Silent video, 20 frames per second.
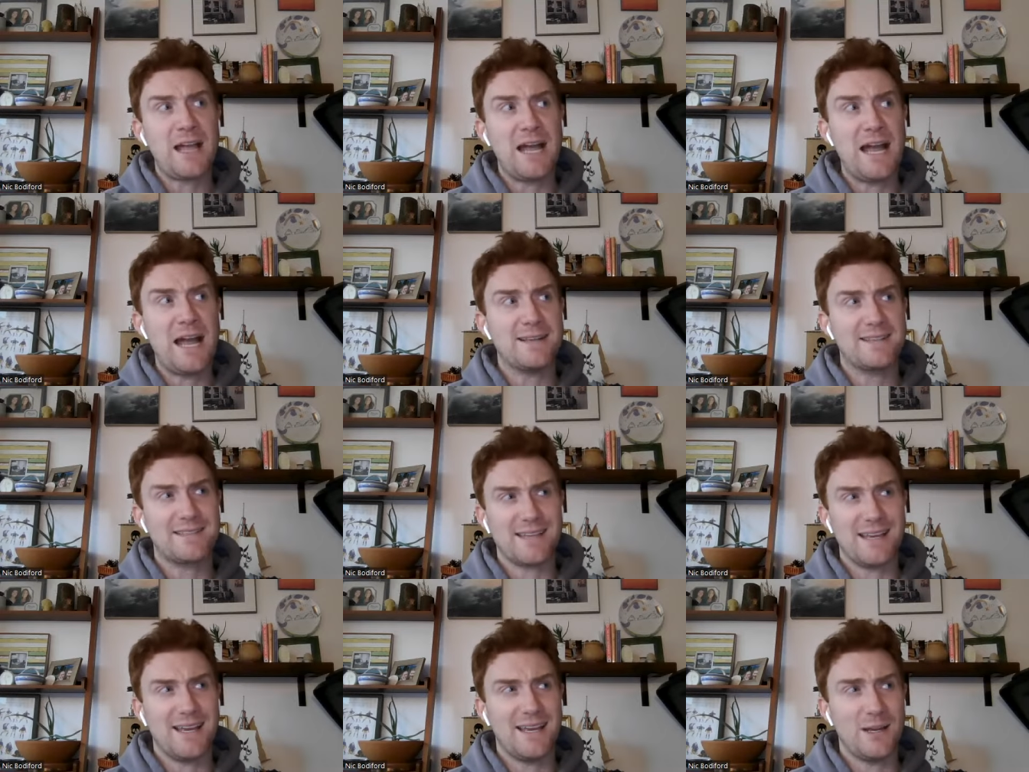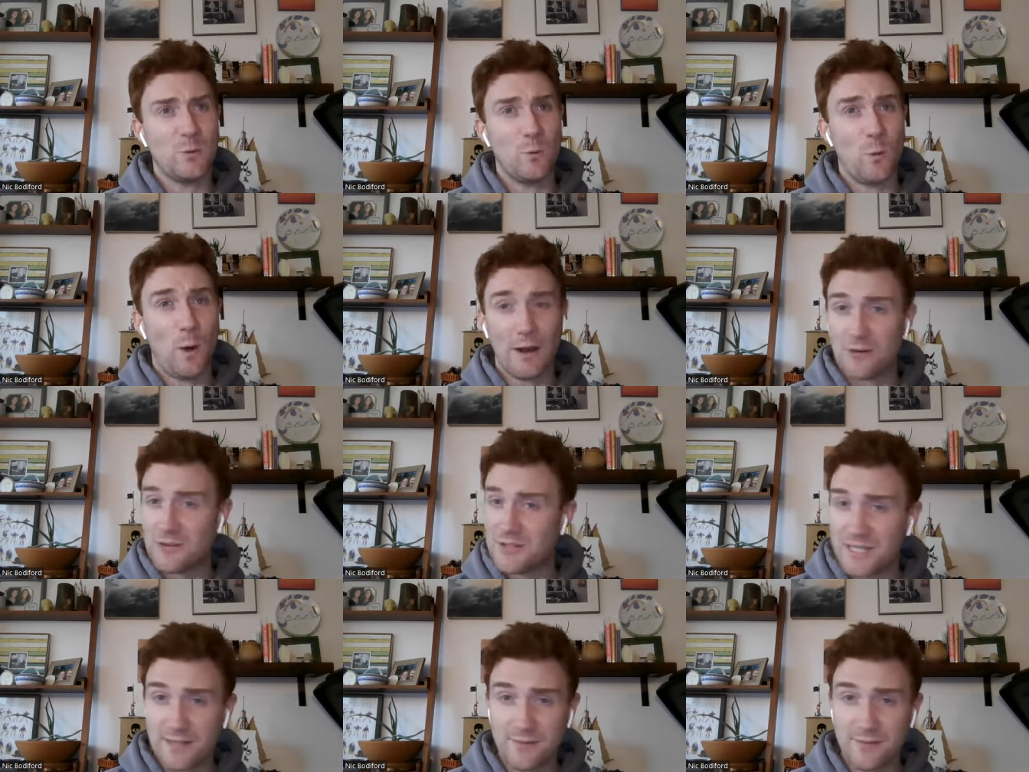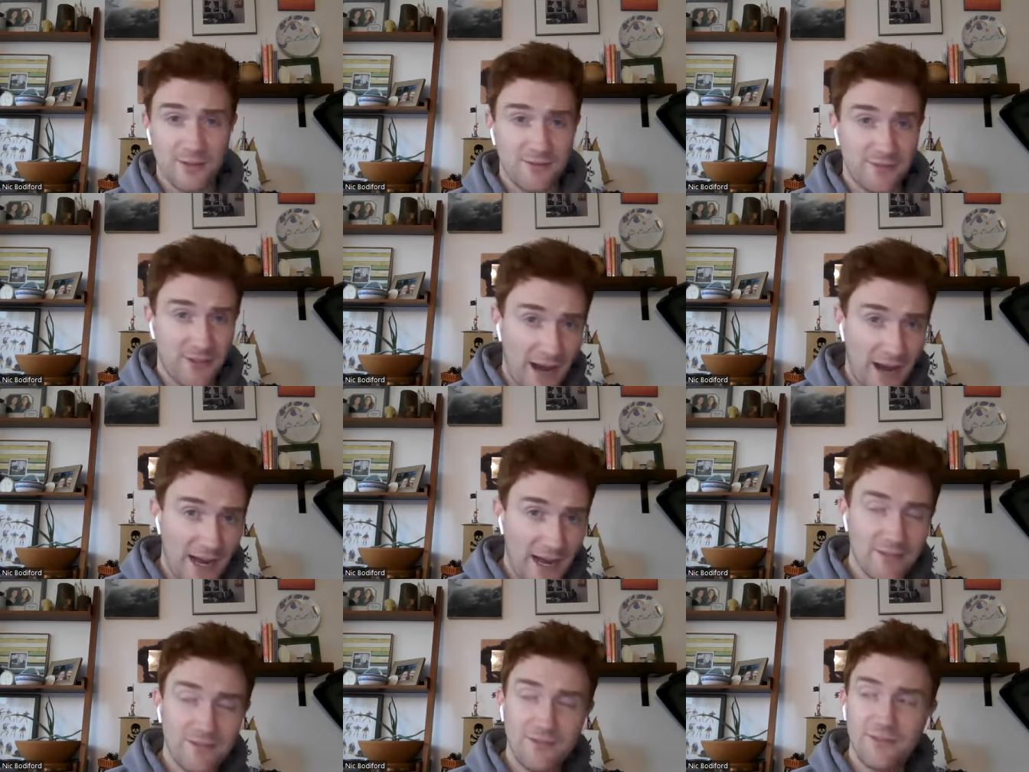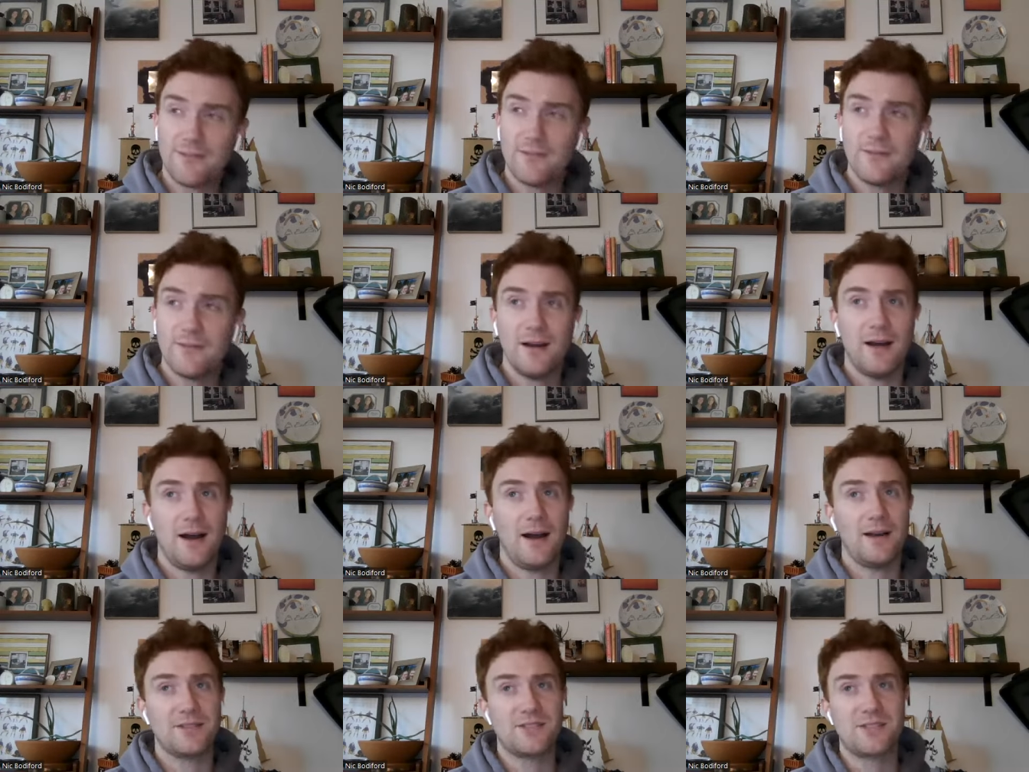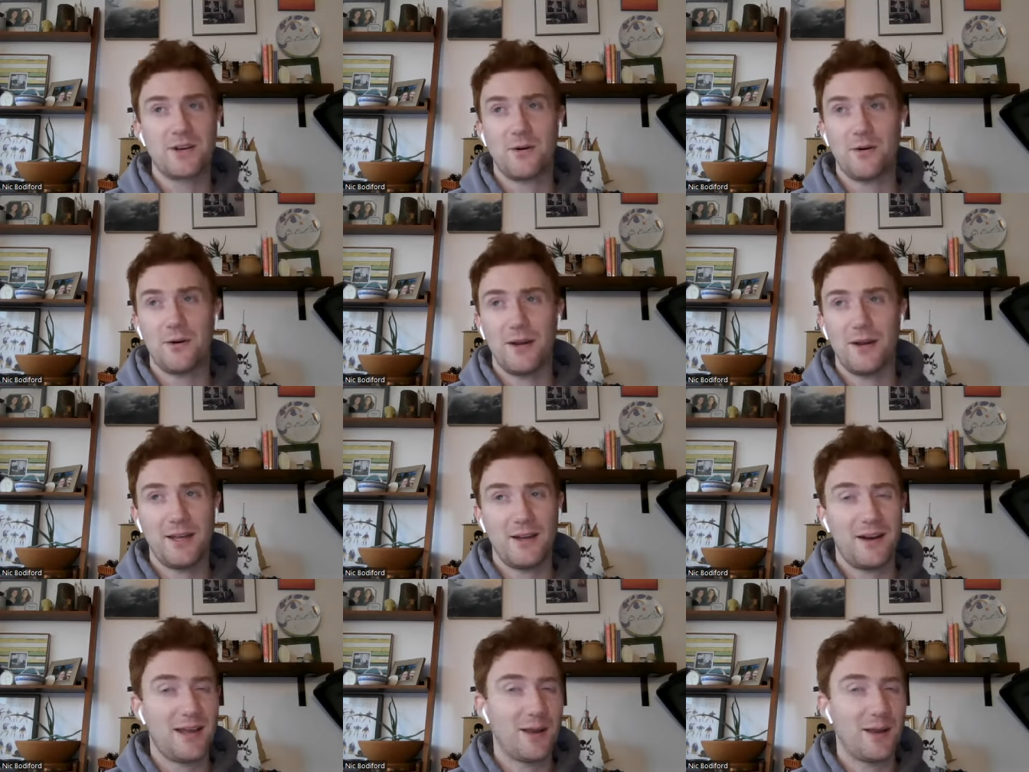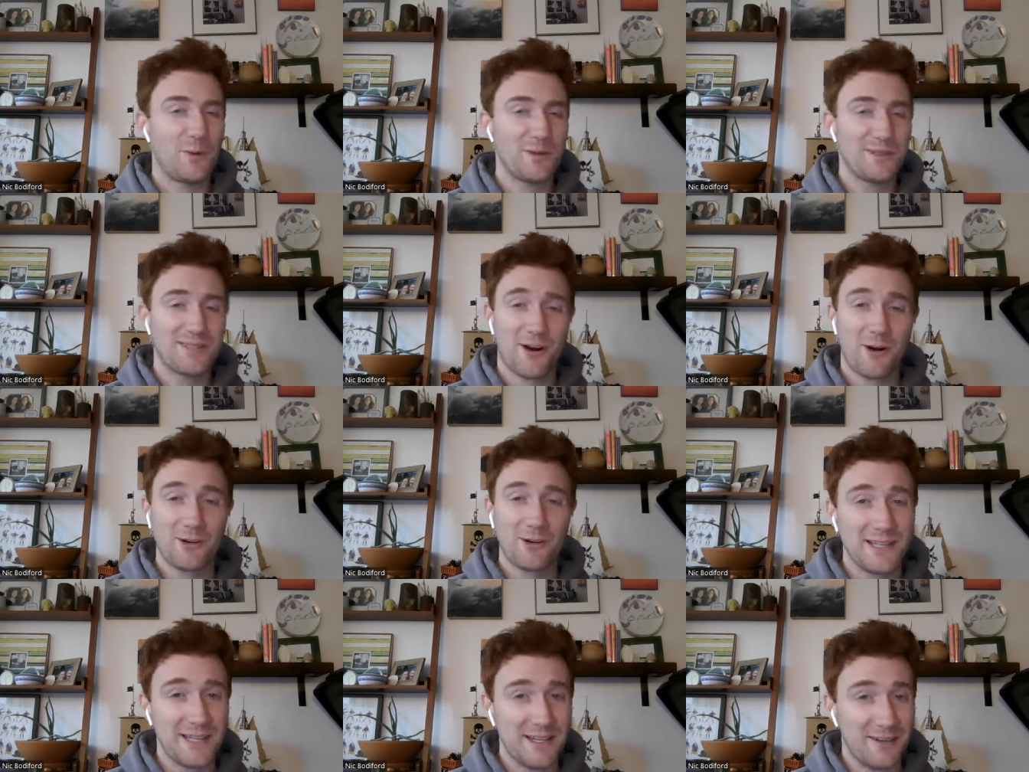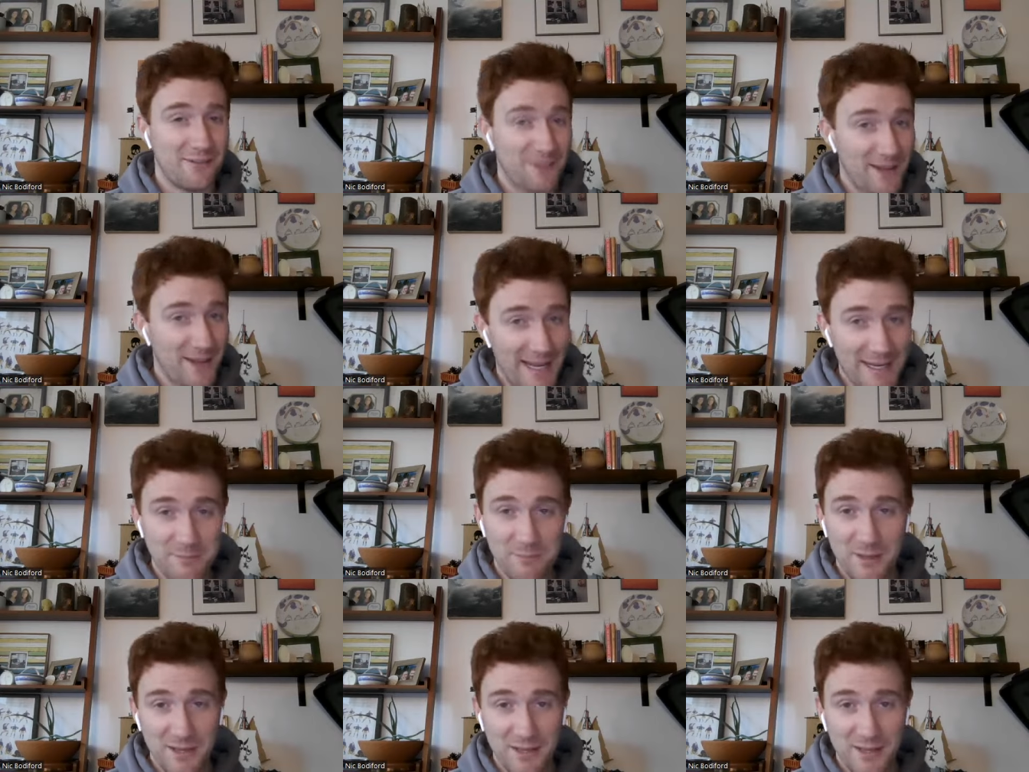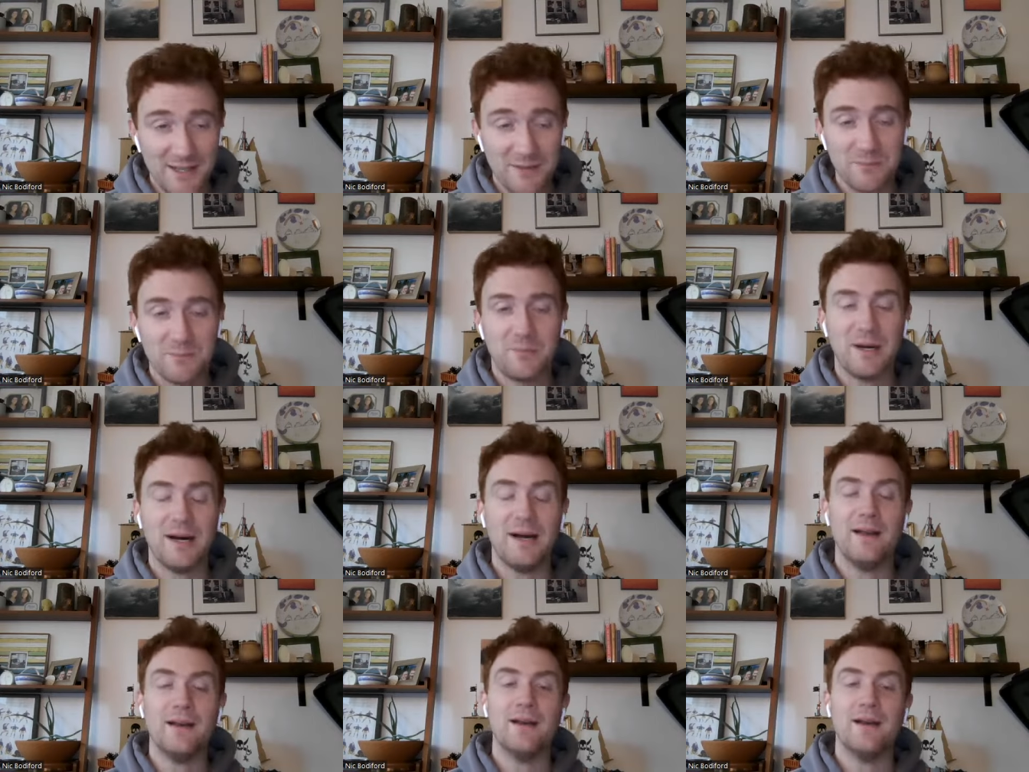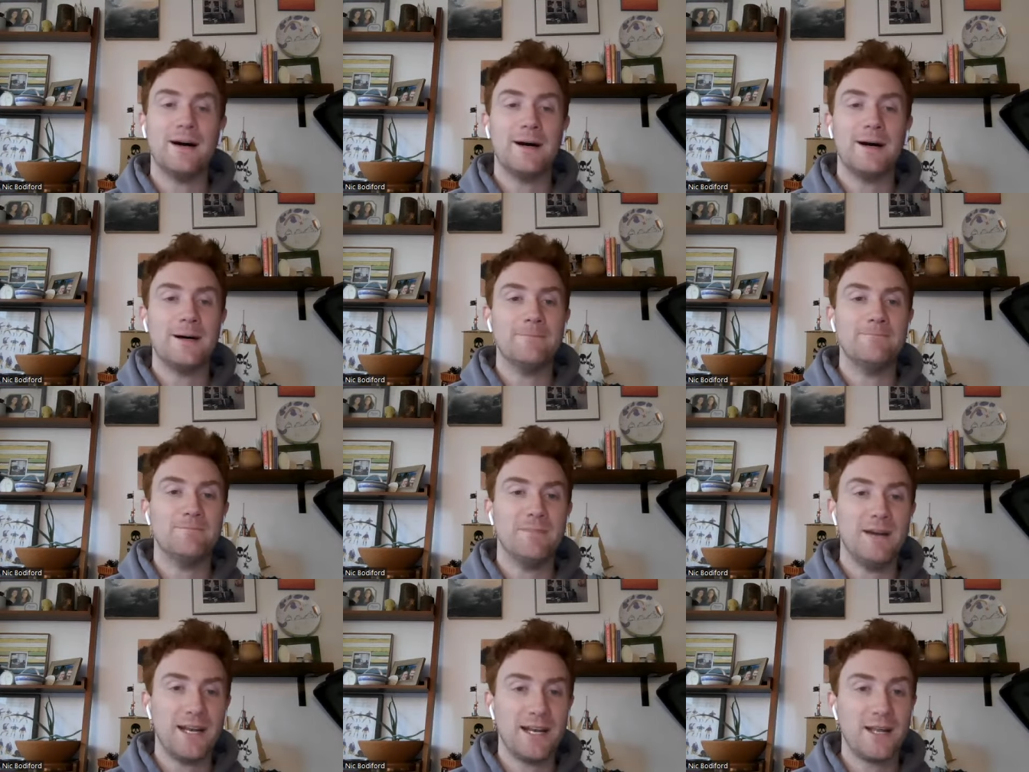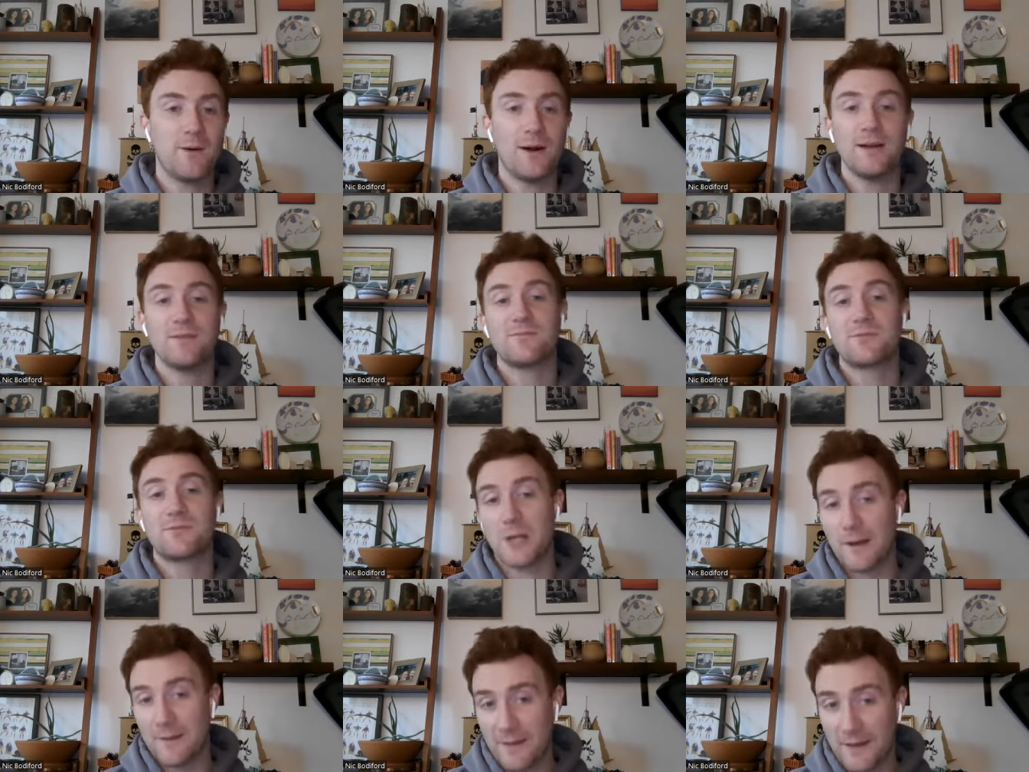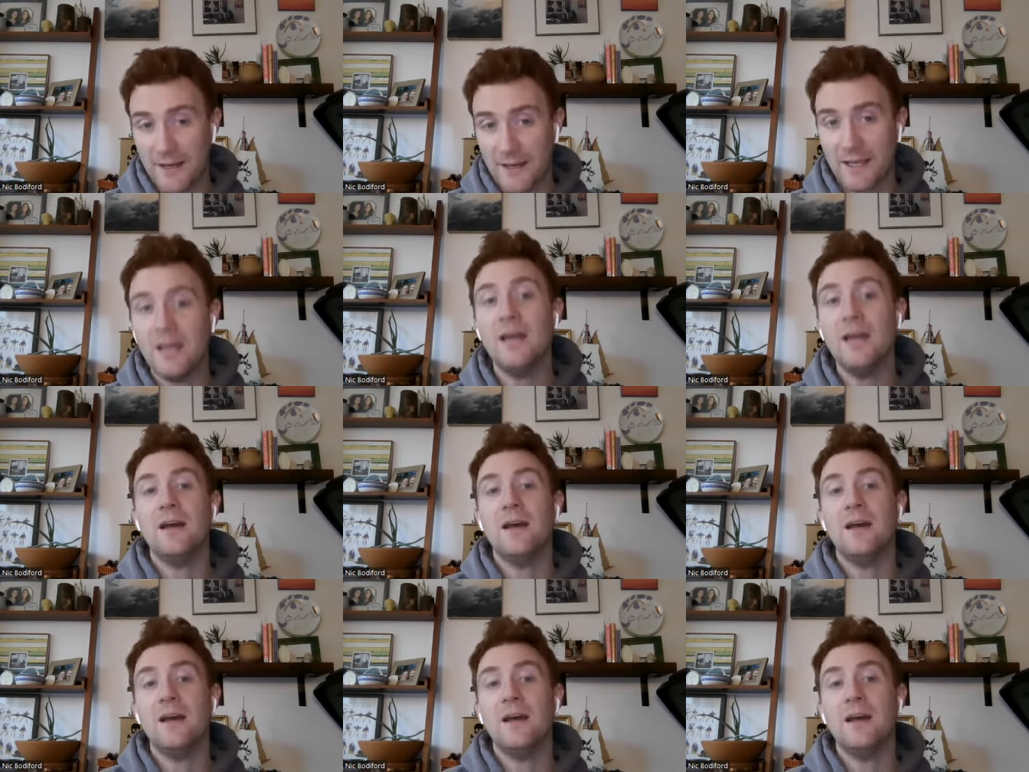as a wide receiver five uh, so it, it was hardly a flag plant, but um, anyway, so I think